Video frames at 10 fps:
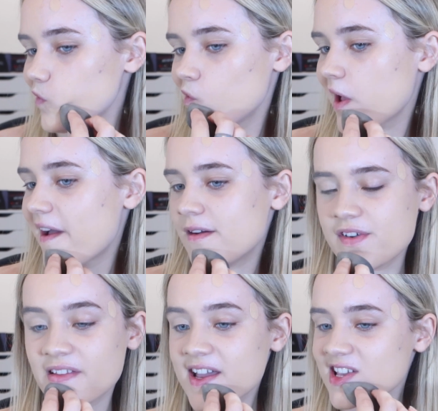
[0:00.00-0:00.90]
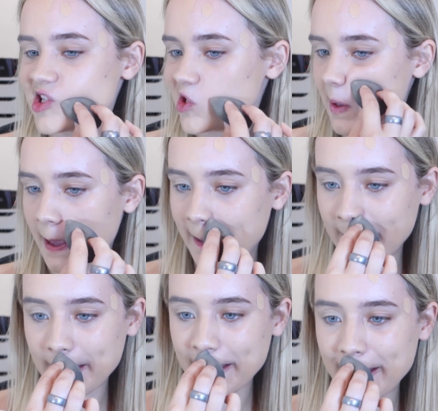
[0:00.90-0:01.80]
Okay, I feel like it's
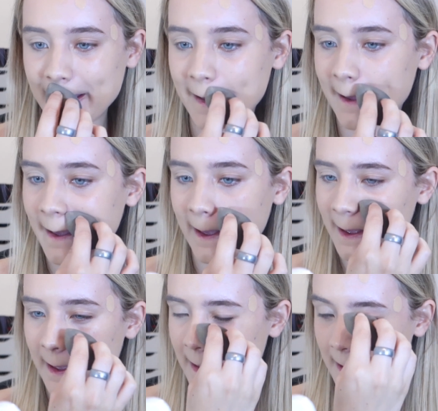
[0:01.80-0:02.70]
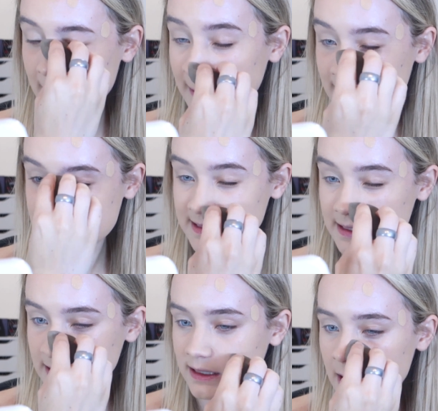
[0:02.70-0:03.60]
looking less
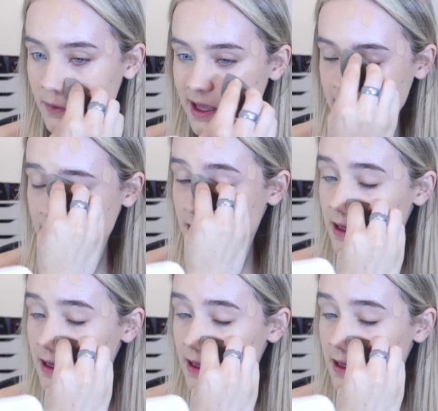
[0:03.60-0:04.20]
glowy